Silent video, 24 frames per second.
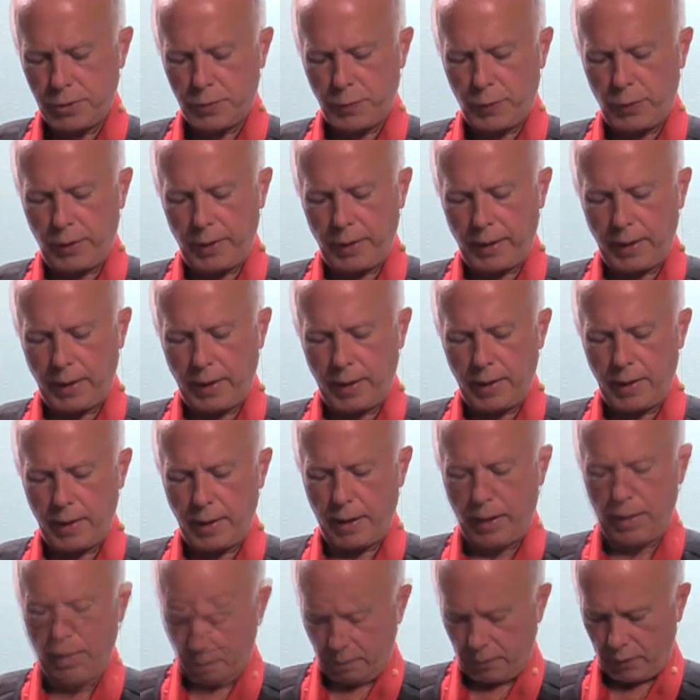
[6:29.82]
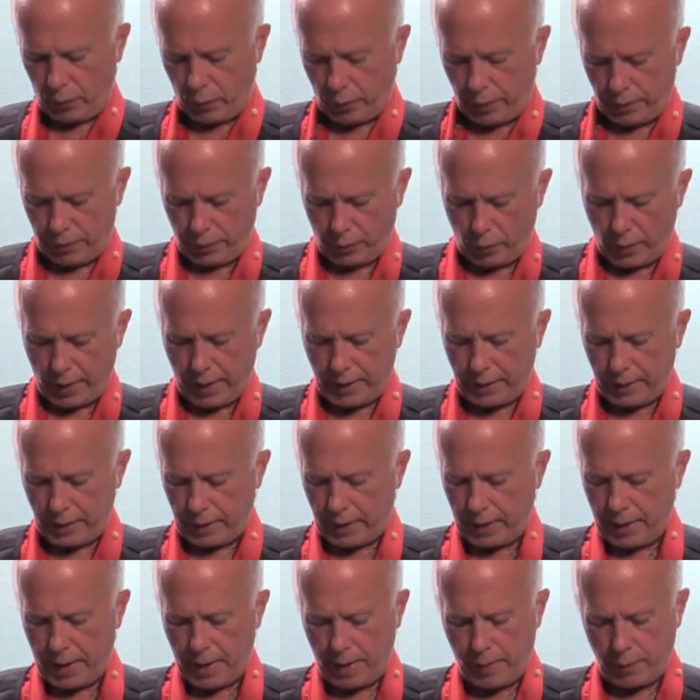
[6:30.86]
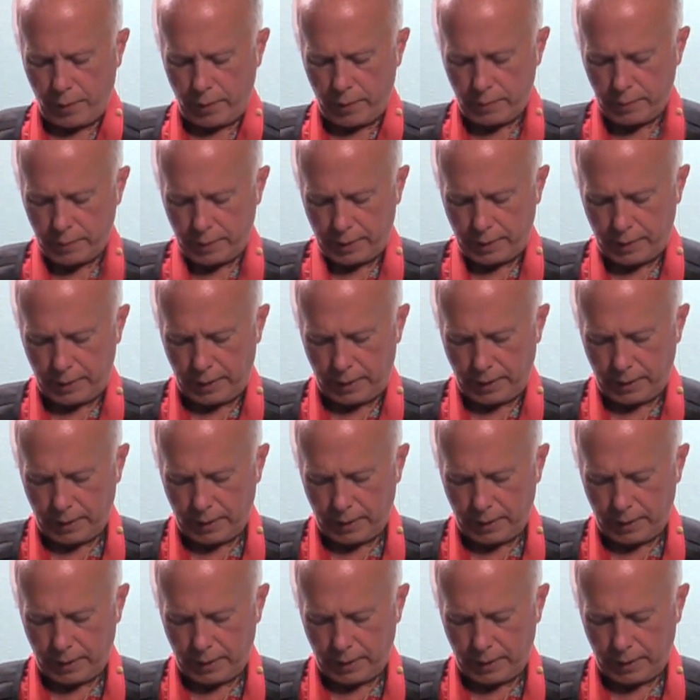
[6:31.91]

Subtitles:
putting it in there, but with the weight of the camera, it'll